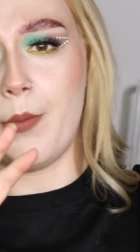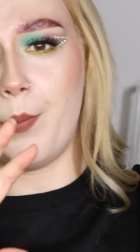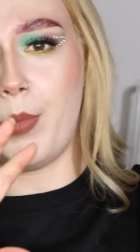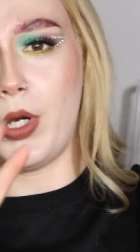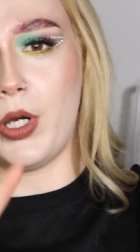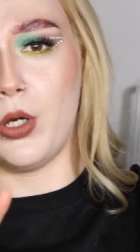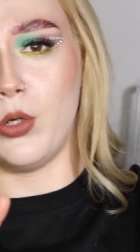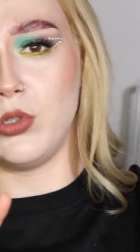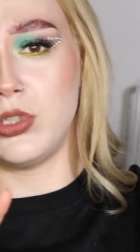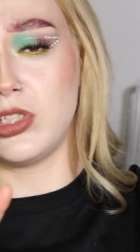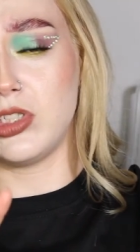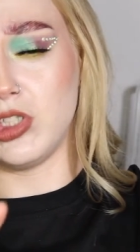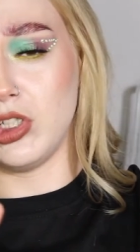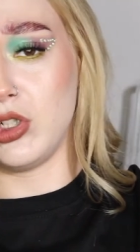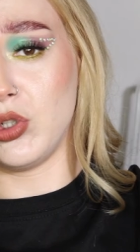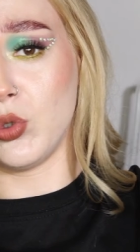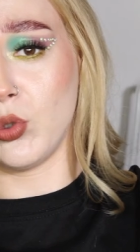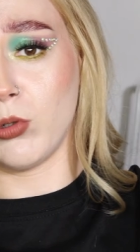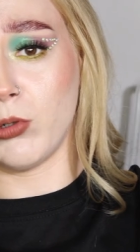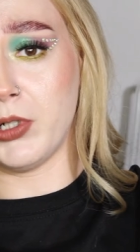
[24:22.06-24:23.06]

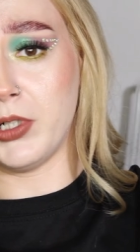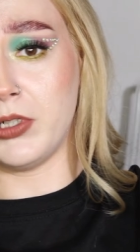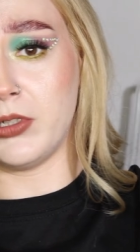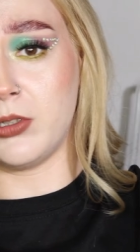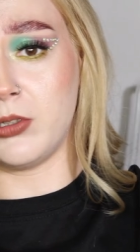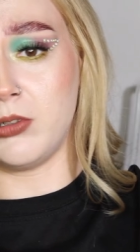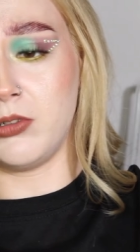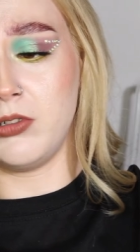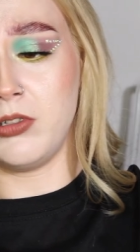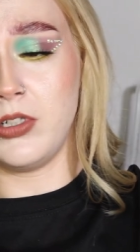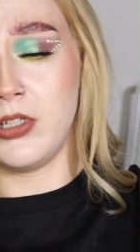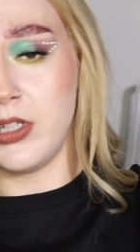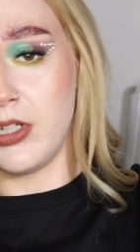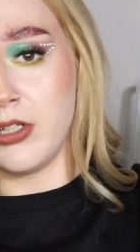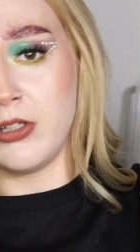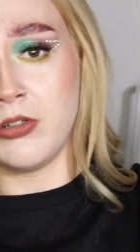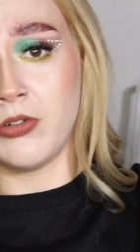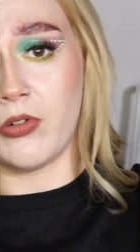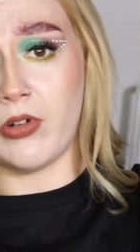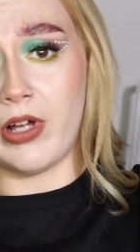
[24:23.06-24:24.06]
post-tutorial.
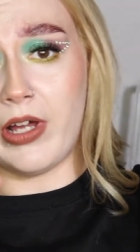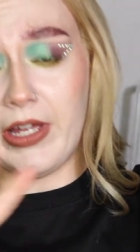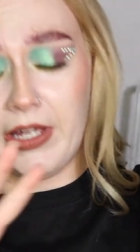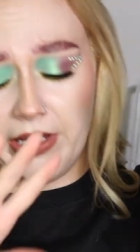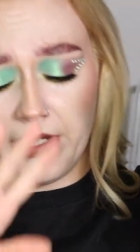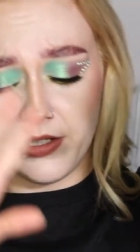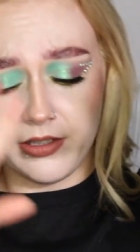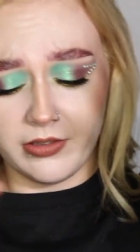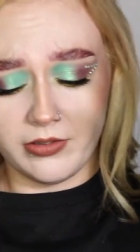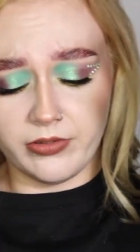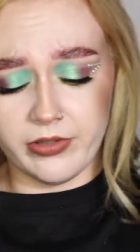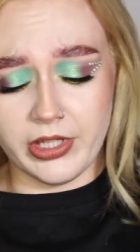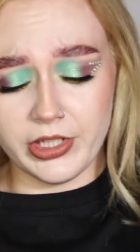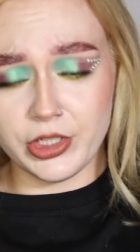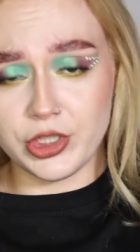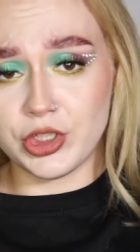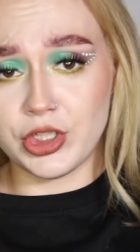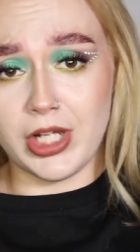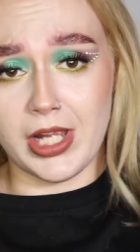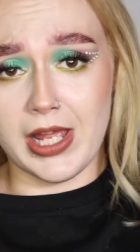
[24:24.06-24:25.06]
Like,
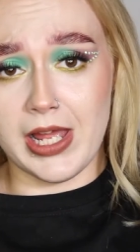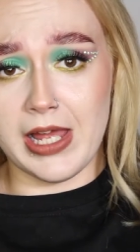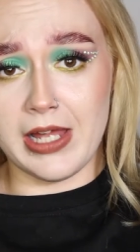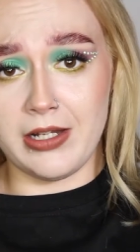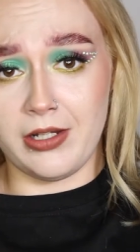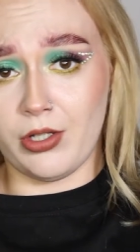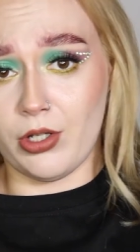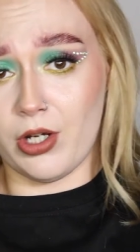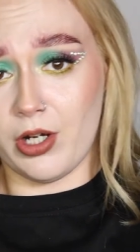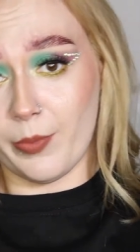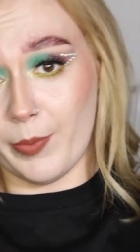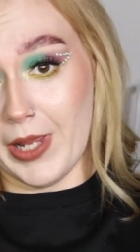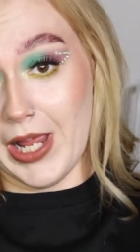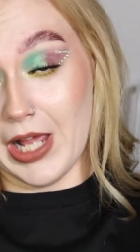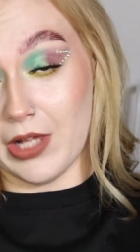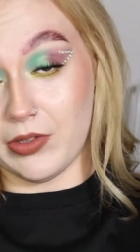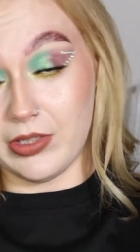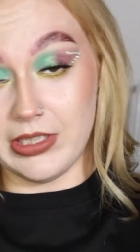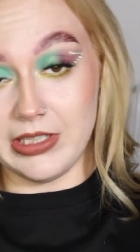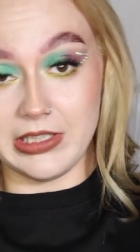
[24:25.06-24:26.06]
let's chat and talk
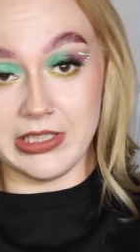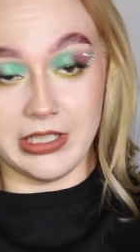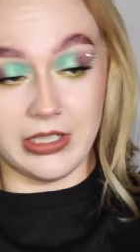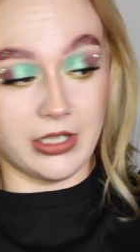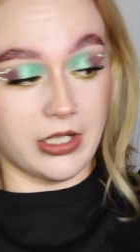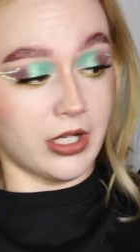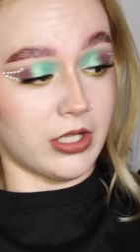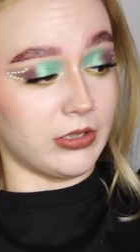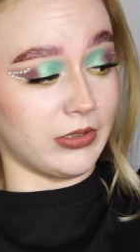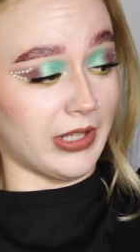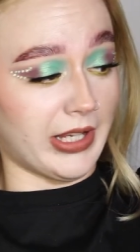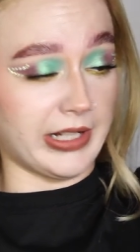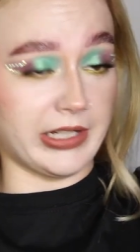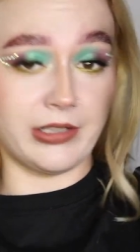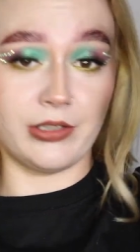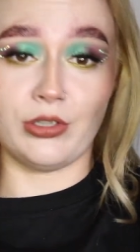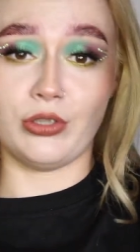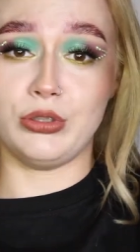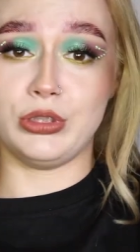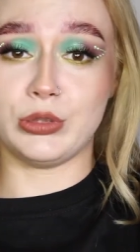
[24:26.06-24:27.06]
palettes and cut,
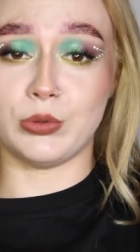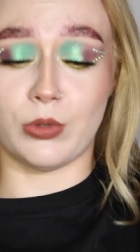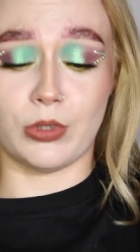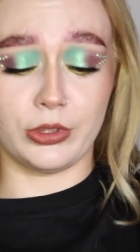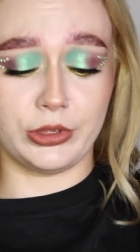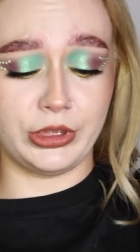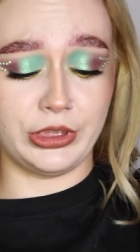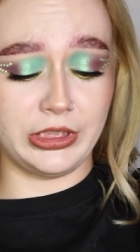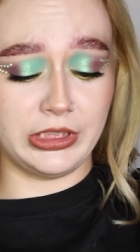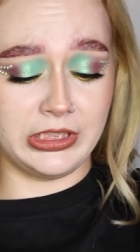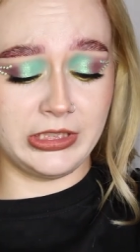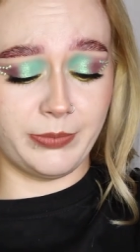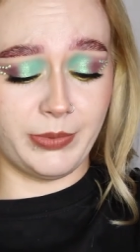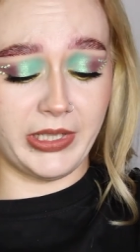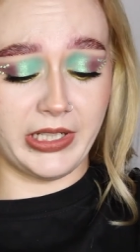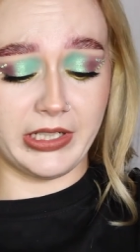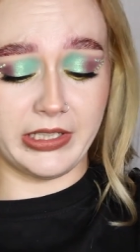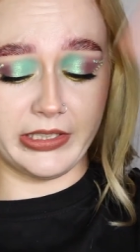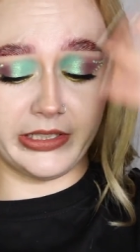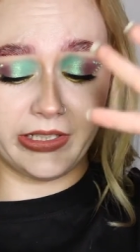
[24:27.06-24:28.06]
like, do swatches,
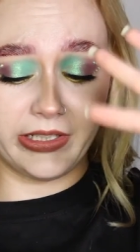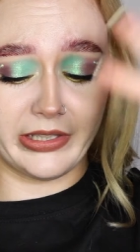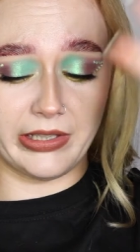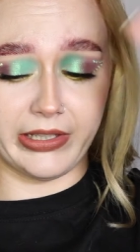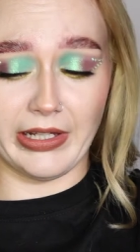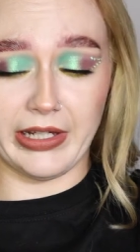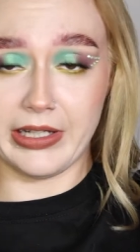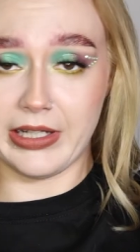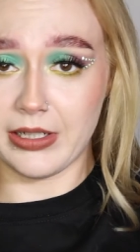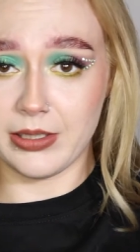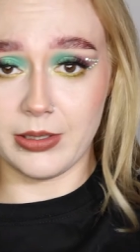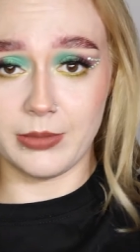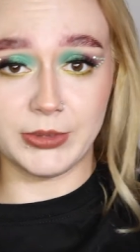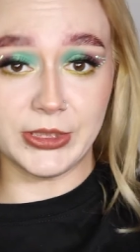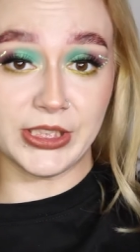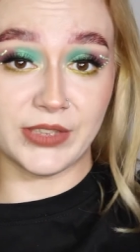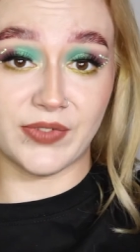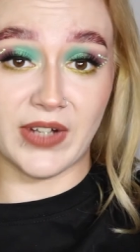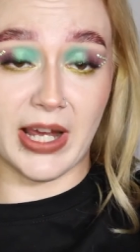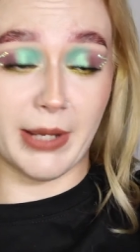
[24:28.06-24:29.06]
because, like, I'm
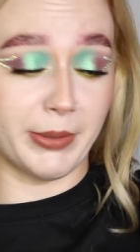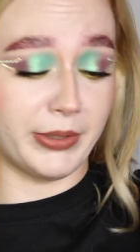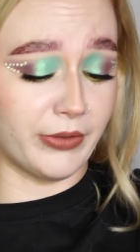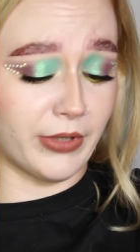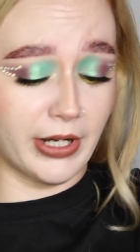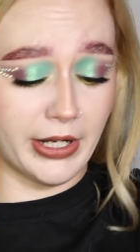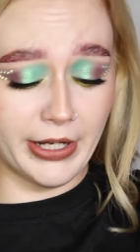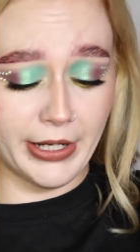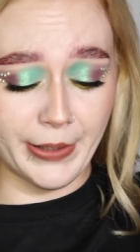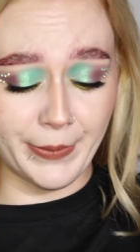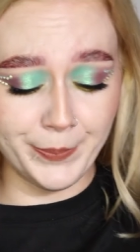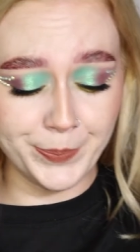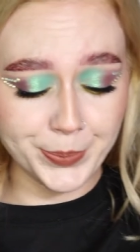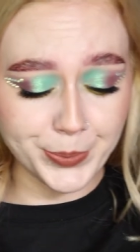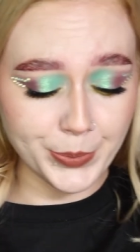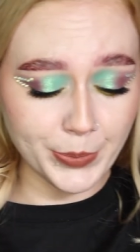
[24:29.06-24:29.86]
just vibing right now.